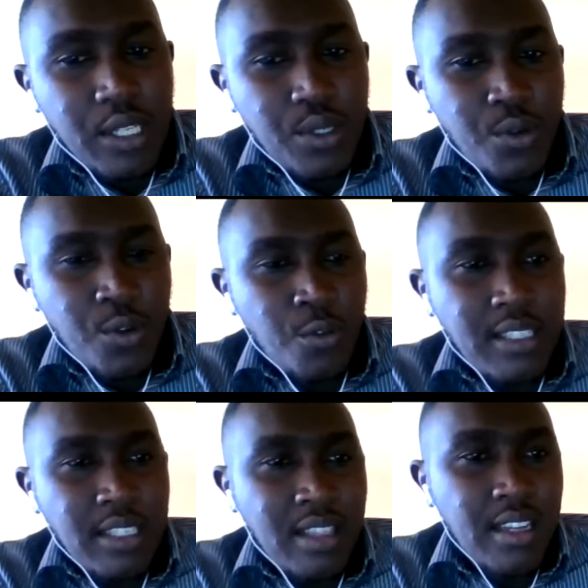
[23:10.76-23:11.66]
so we are
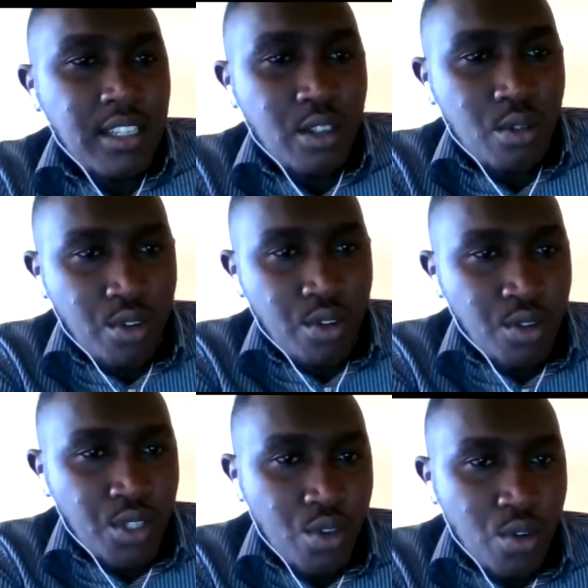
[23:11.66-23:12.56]
saying that he could
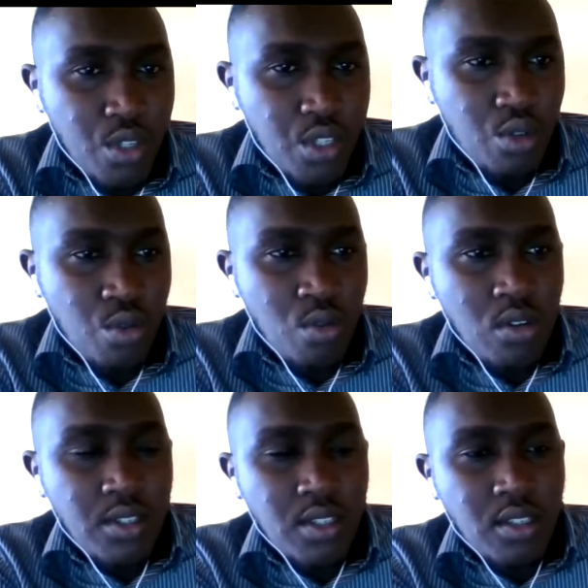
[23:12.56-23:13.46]
use those
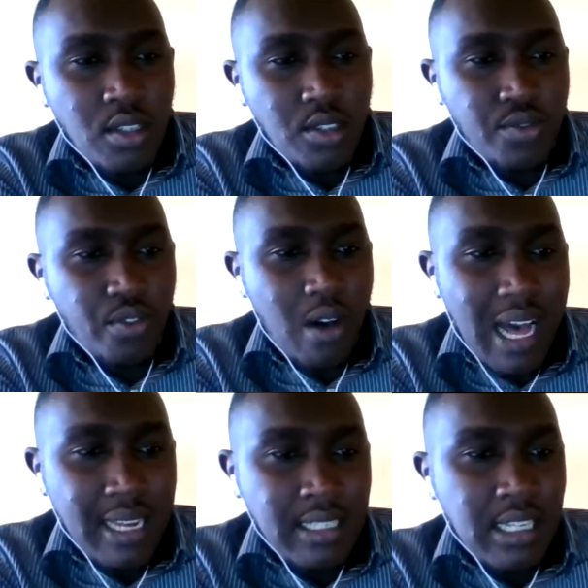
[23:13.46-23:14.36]
tools for
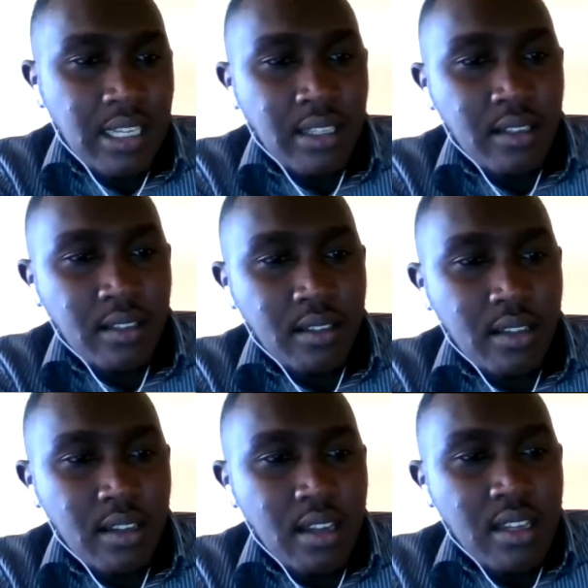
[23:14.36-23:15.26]
hunting.
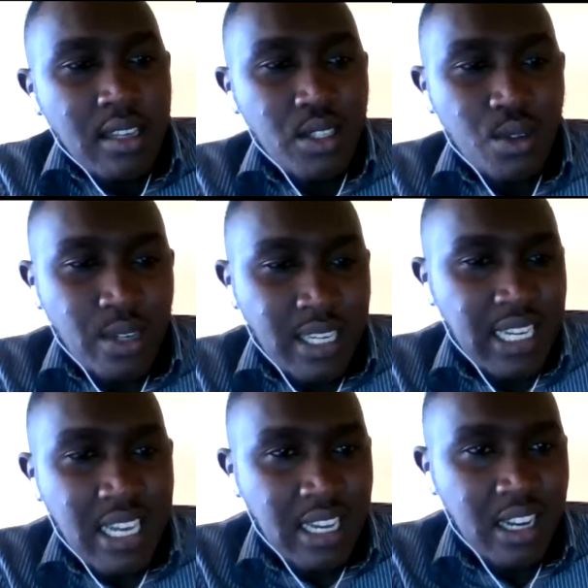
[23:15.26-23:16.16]
So
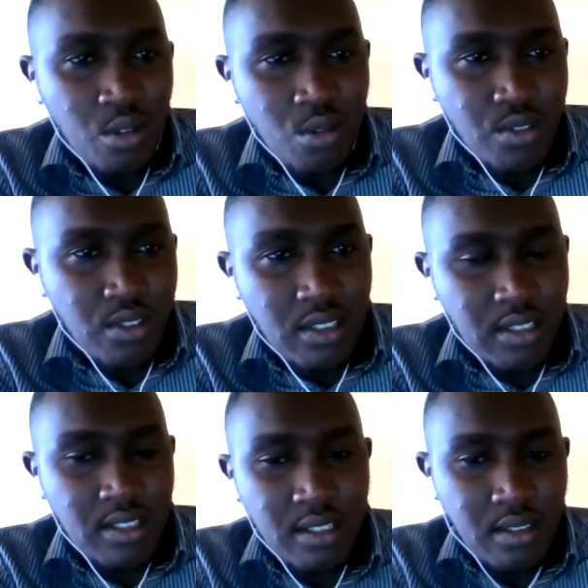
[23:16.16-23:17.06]
digging
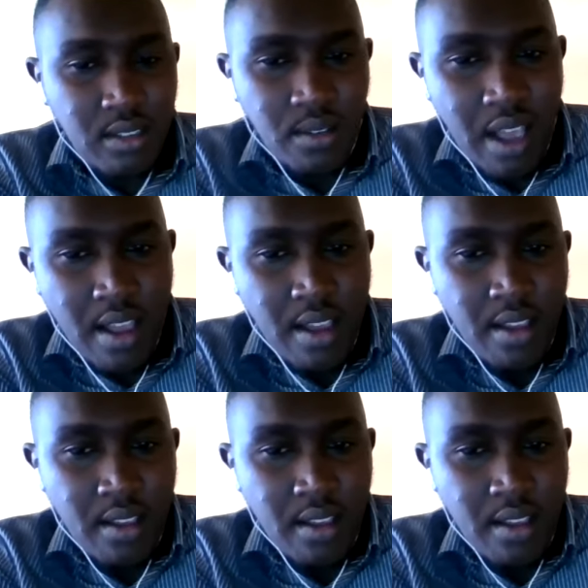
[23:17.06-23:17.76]
roots, okay?